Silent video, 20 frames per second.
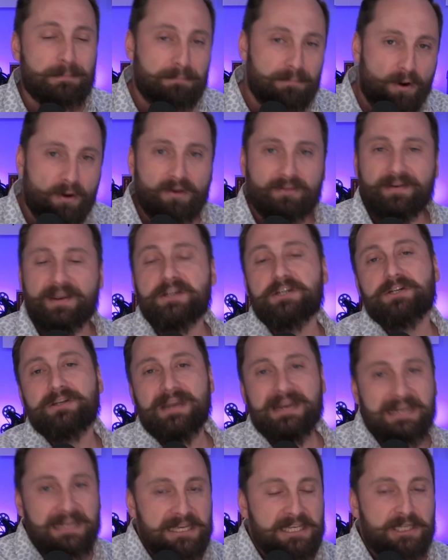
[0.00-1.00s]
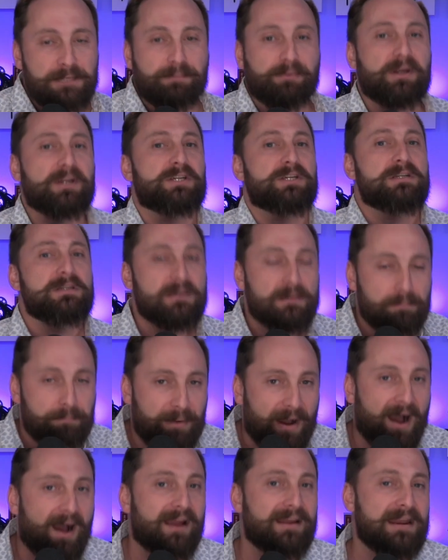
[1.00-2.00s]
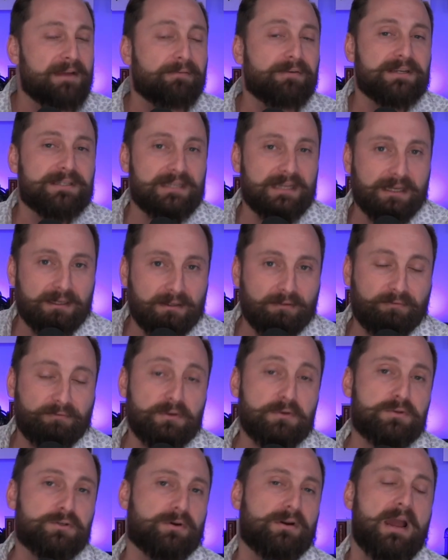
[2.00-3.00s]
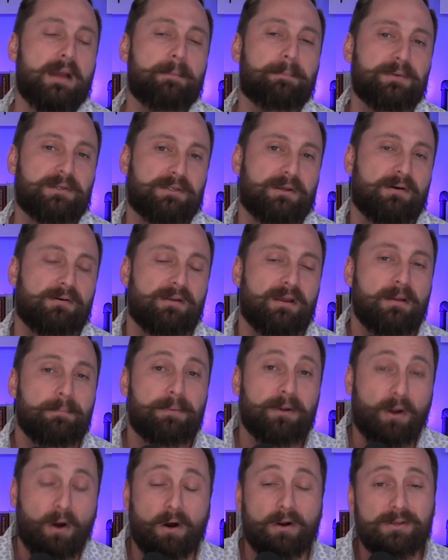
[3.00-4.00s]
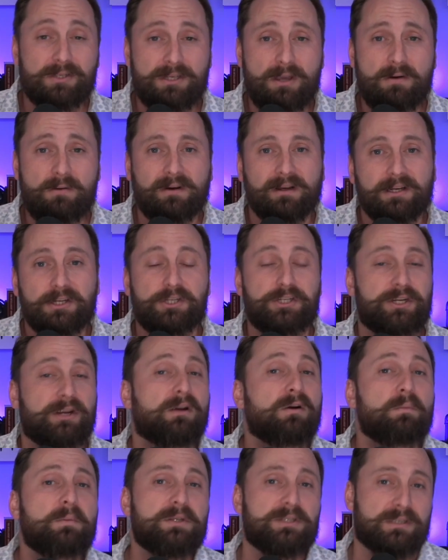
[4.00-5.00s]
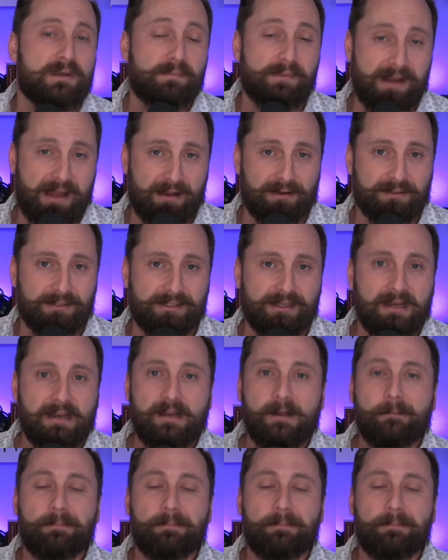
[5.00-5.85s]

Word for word: the motivation and inspiration behind every single future episode but also share it with someone else